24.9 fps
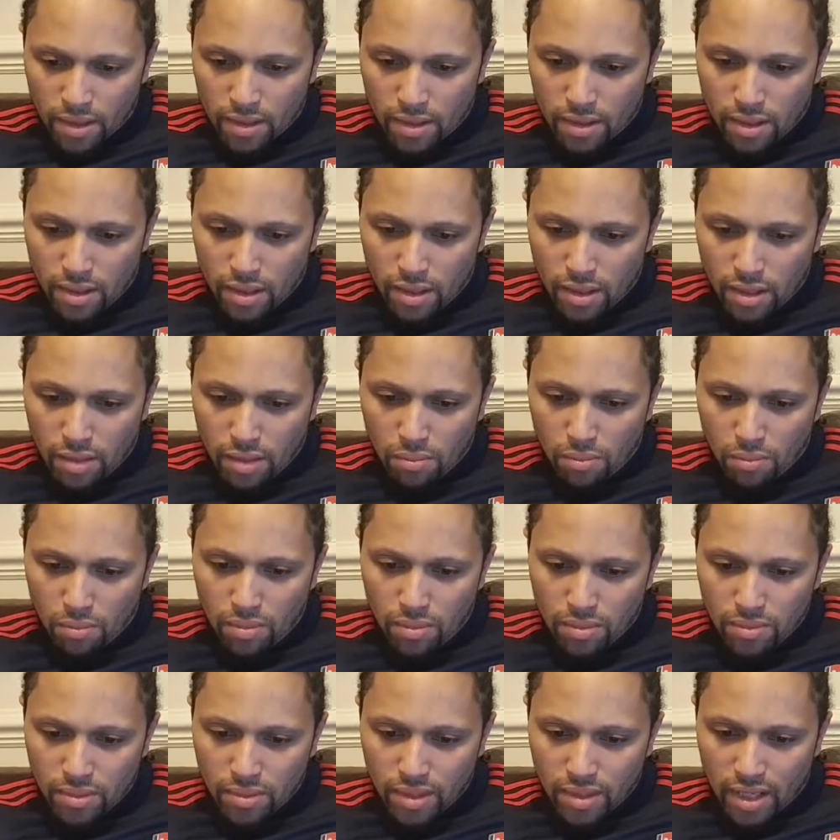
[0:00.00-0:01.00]
The
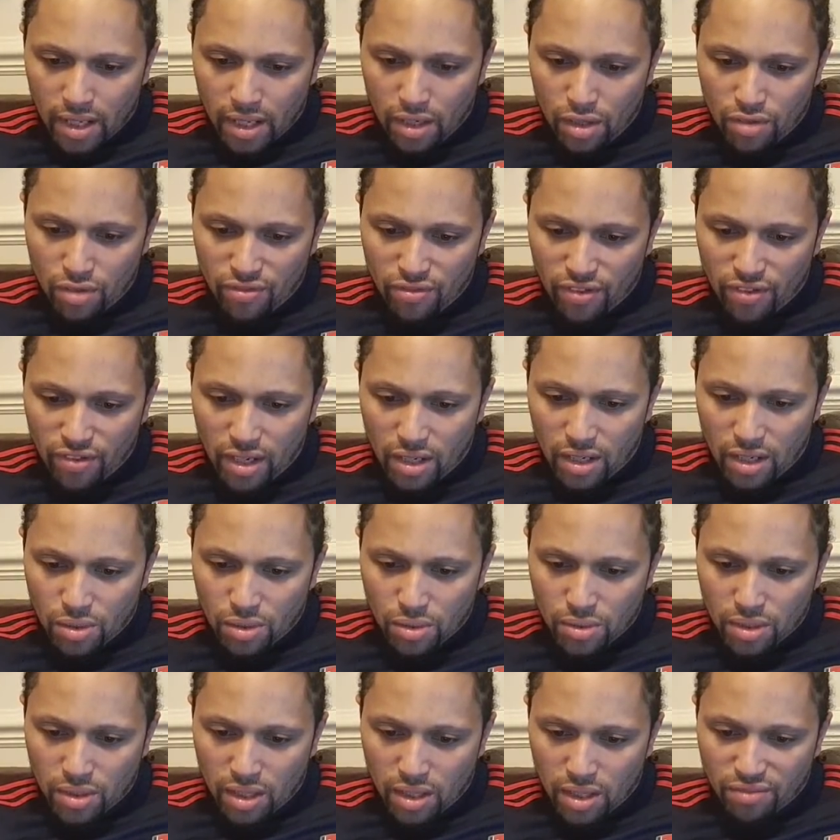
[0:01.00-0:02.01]

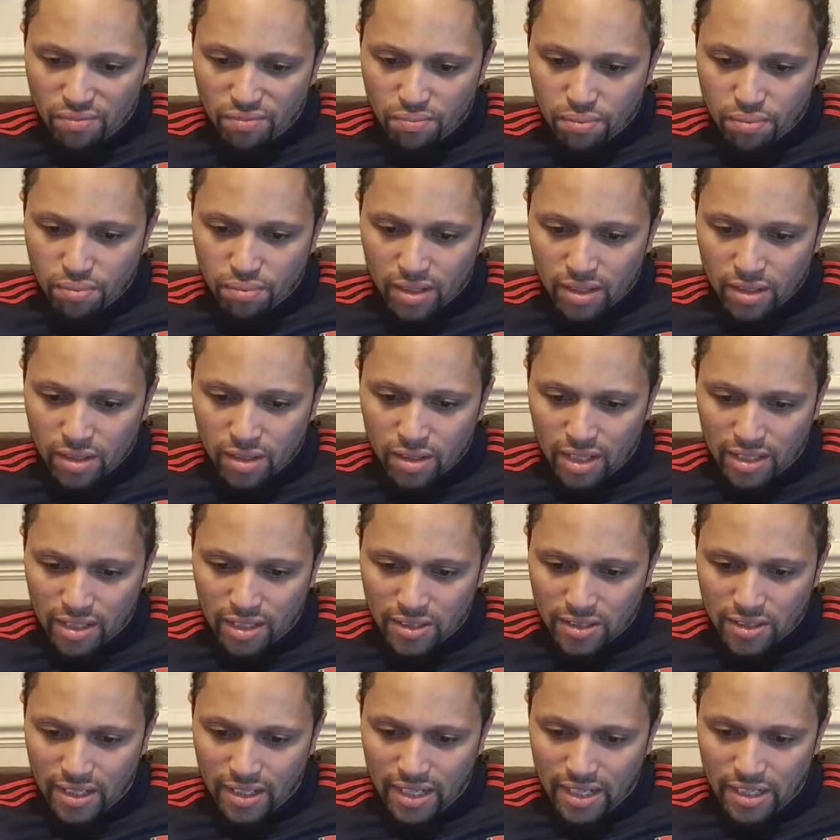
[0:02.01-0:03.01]
overload of
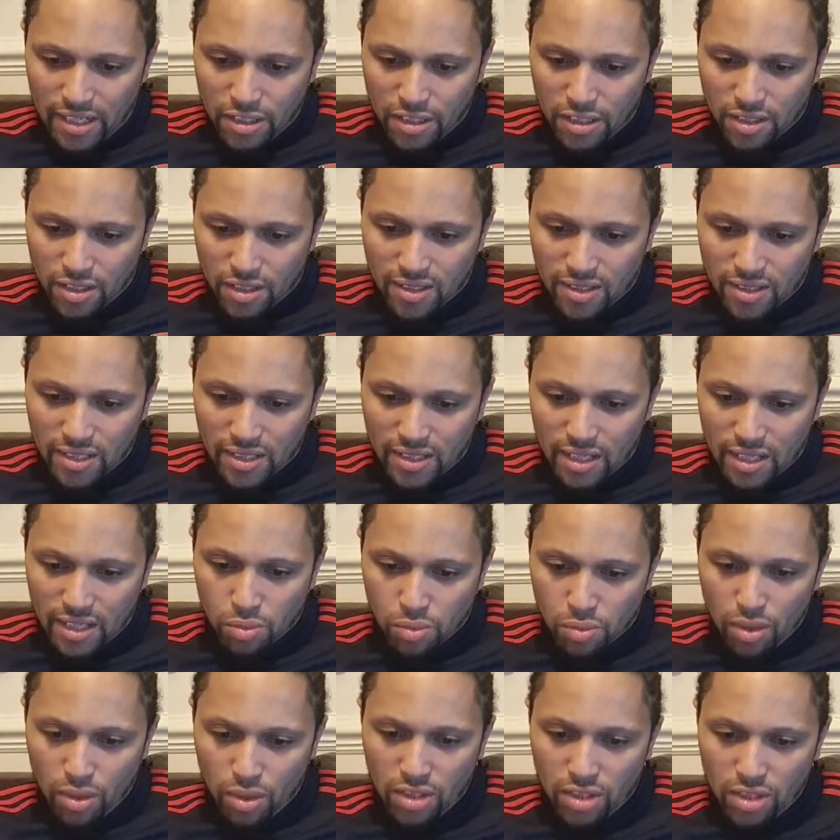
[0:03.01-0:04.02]
procrastination says
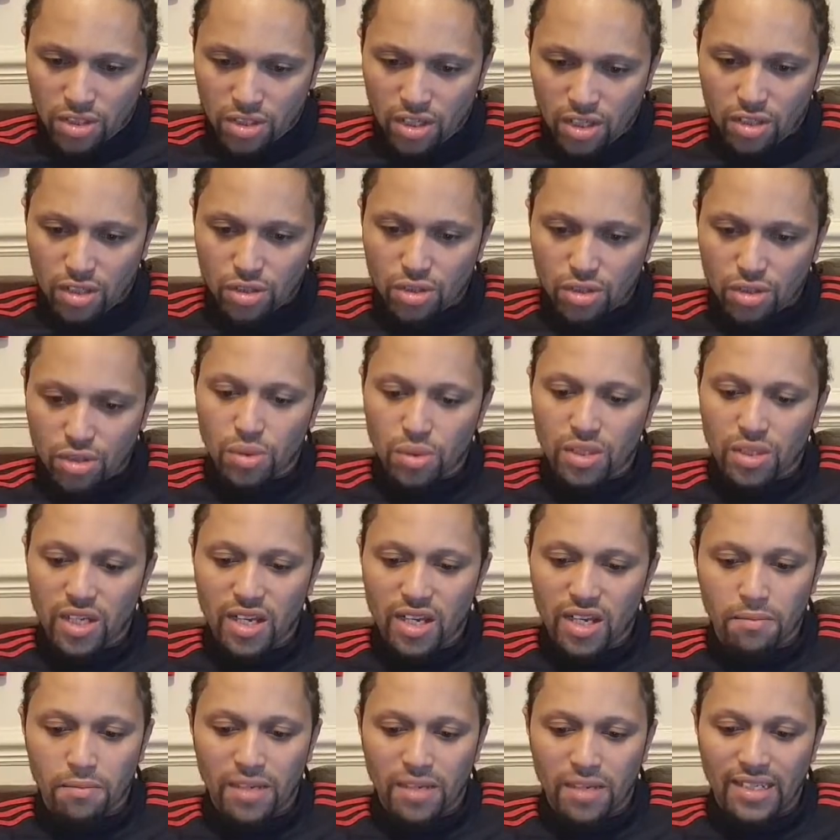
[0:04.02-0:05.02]
worst Arsenal
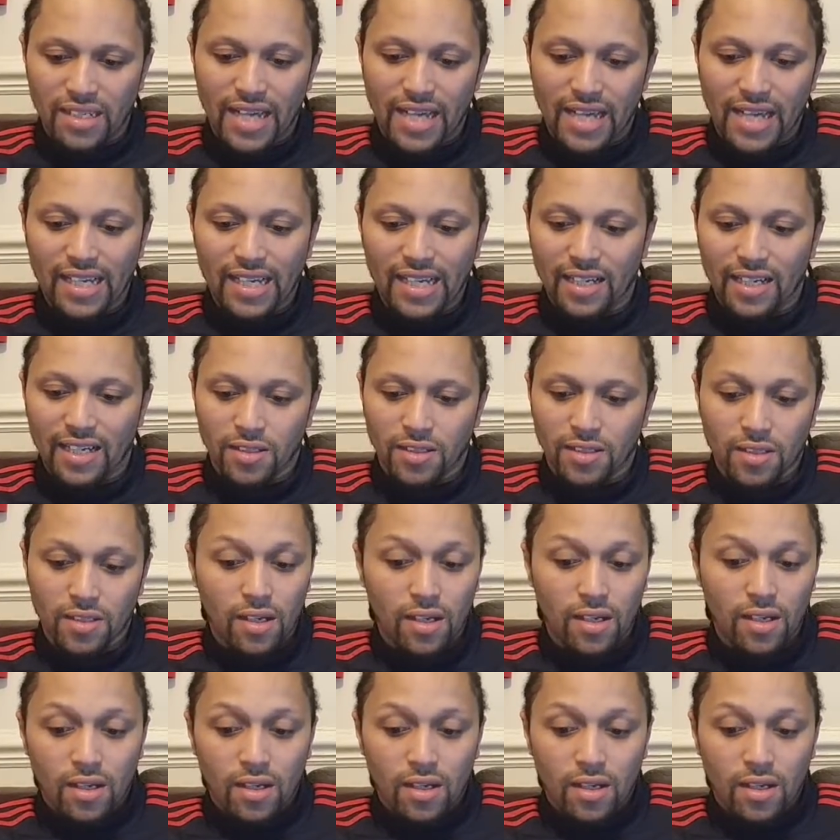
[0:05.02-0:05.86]
team in decades.